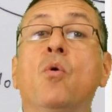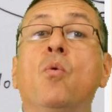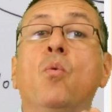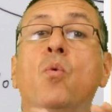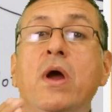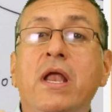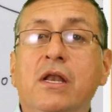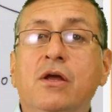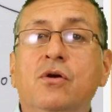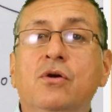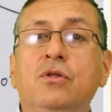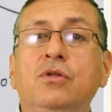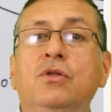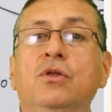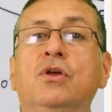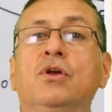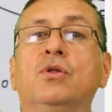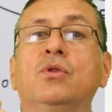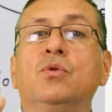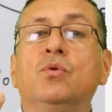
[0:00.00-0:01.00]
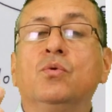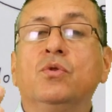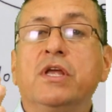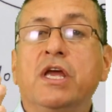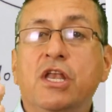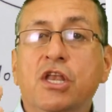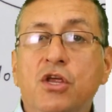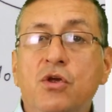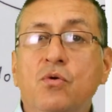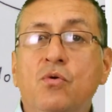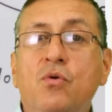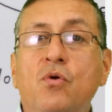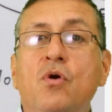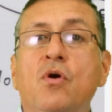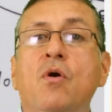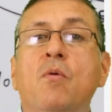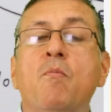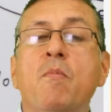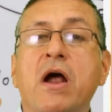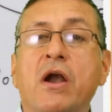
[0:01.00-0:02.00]
Welcome to the new
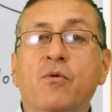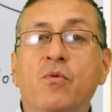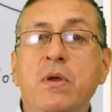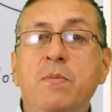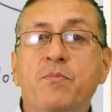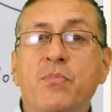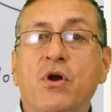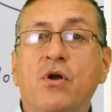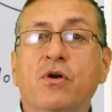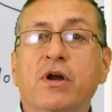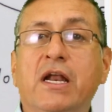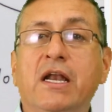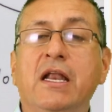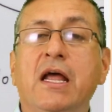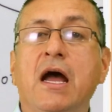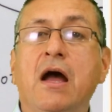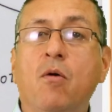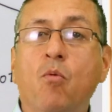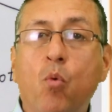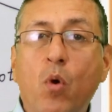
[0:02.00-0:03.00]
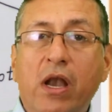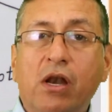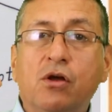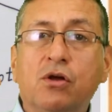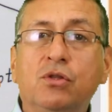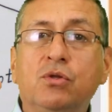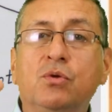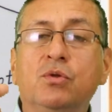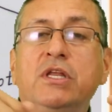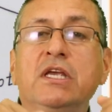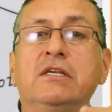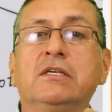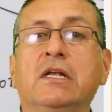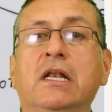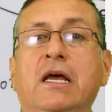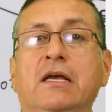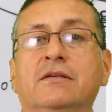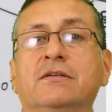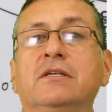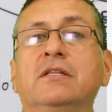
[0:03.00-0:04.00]
Marine program, and welcome to this
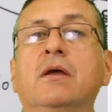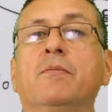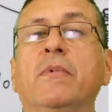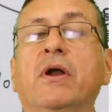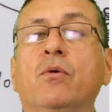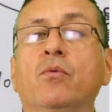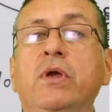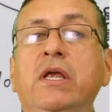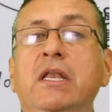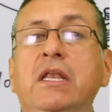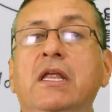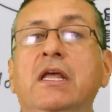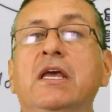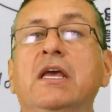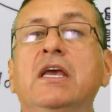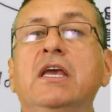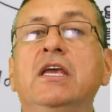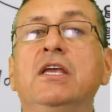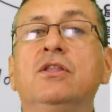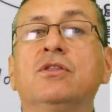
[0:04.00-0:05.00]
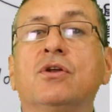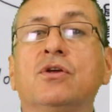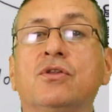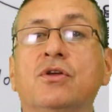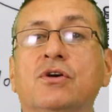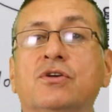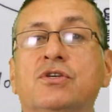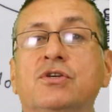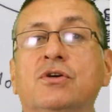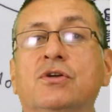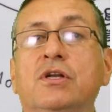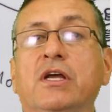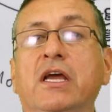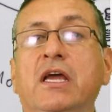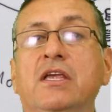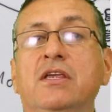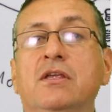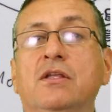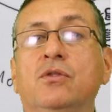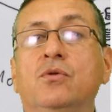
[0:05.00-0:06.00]
class, the Marine Introduction
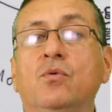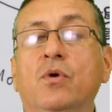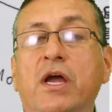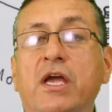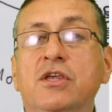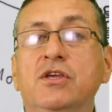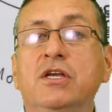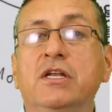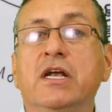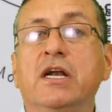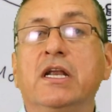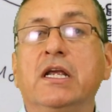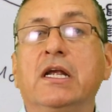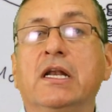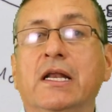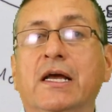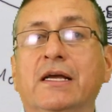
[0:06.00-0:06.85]
to Engineering